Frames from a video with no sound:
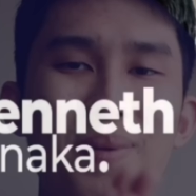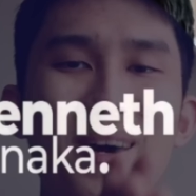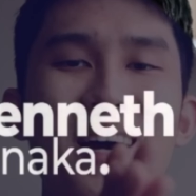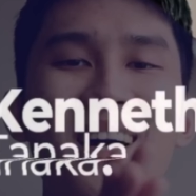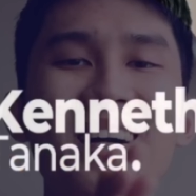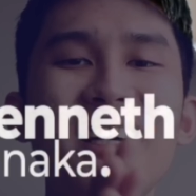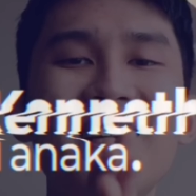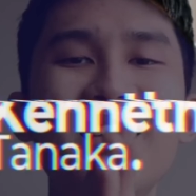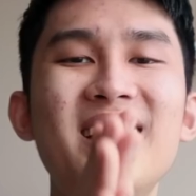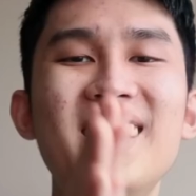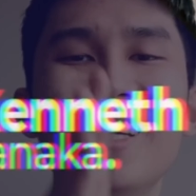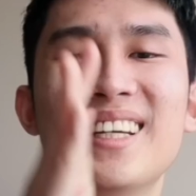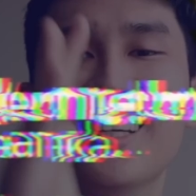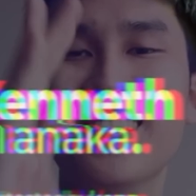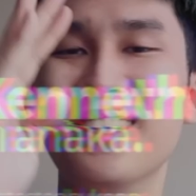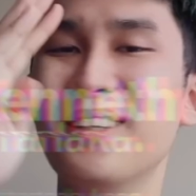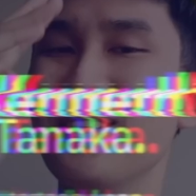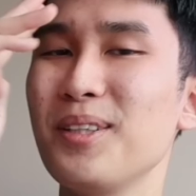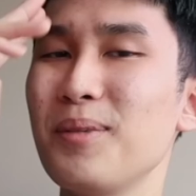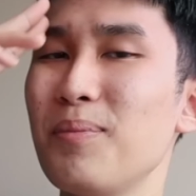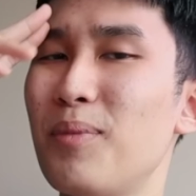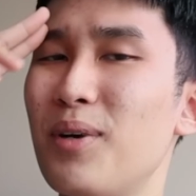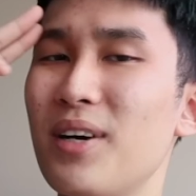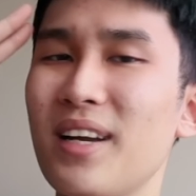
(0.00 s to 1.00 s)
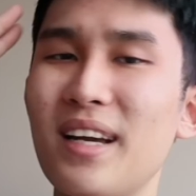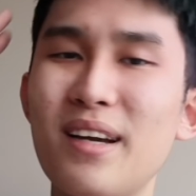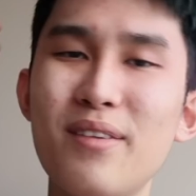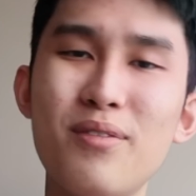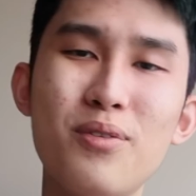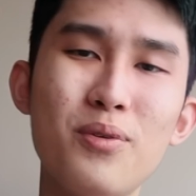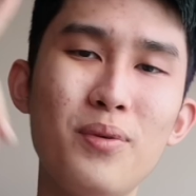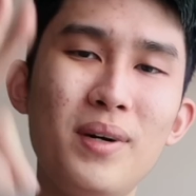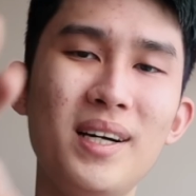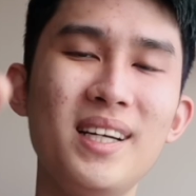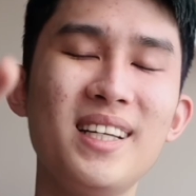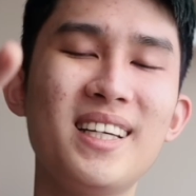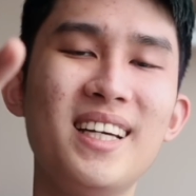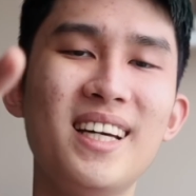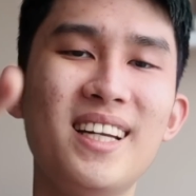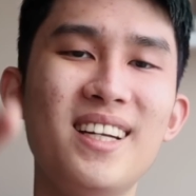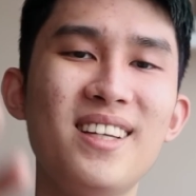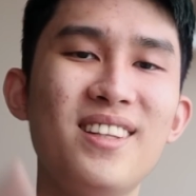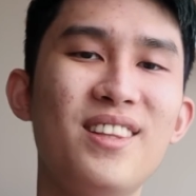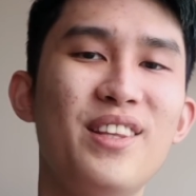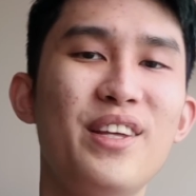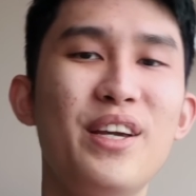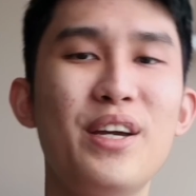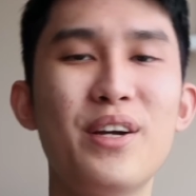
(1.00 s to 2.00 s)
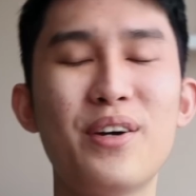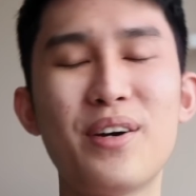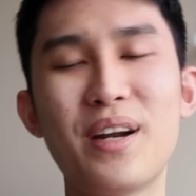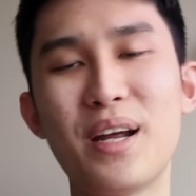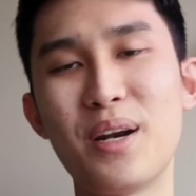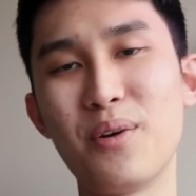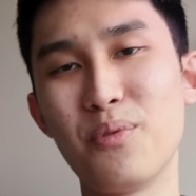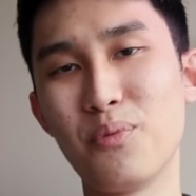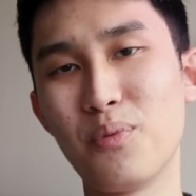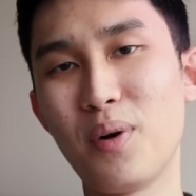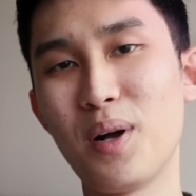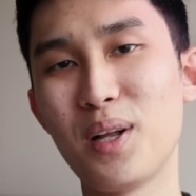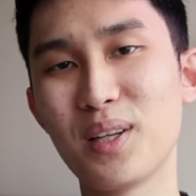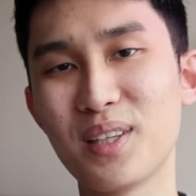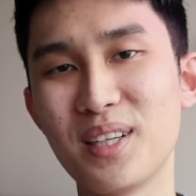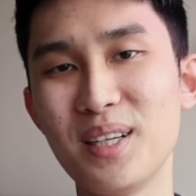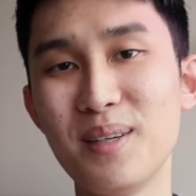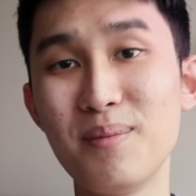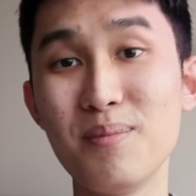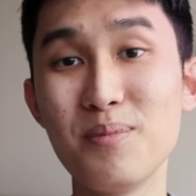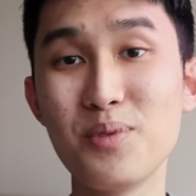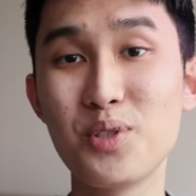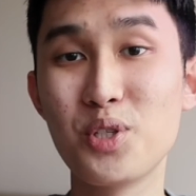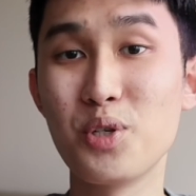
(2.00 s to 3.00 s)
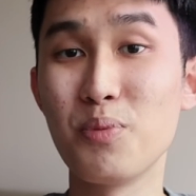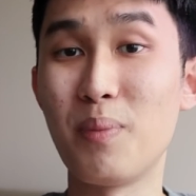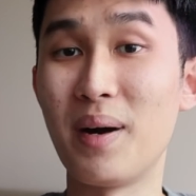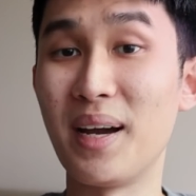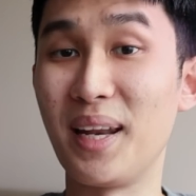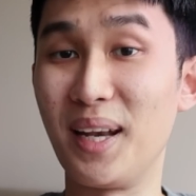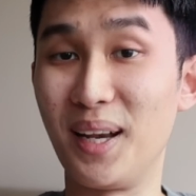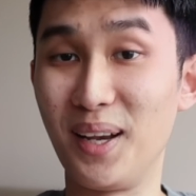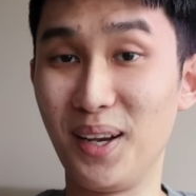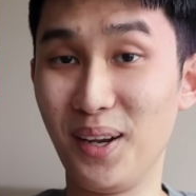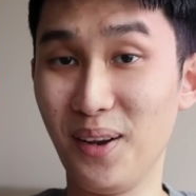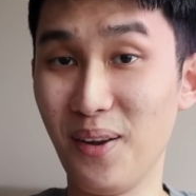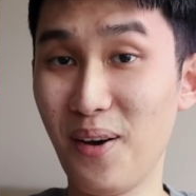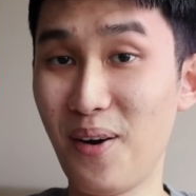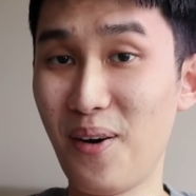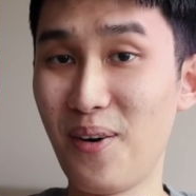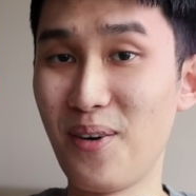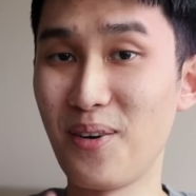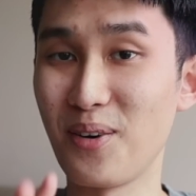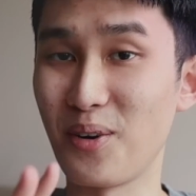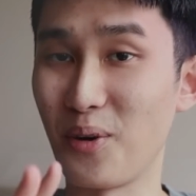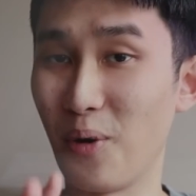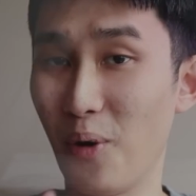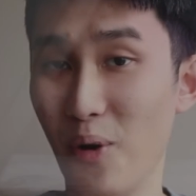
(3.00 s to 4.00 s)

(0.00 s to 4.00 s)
pagi! Good morning everyone, Kenneth here and welcome to my long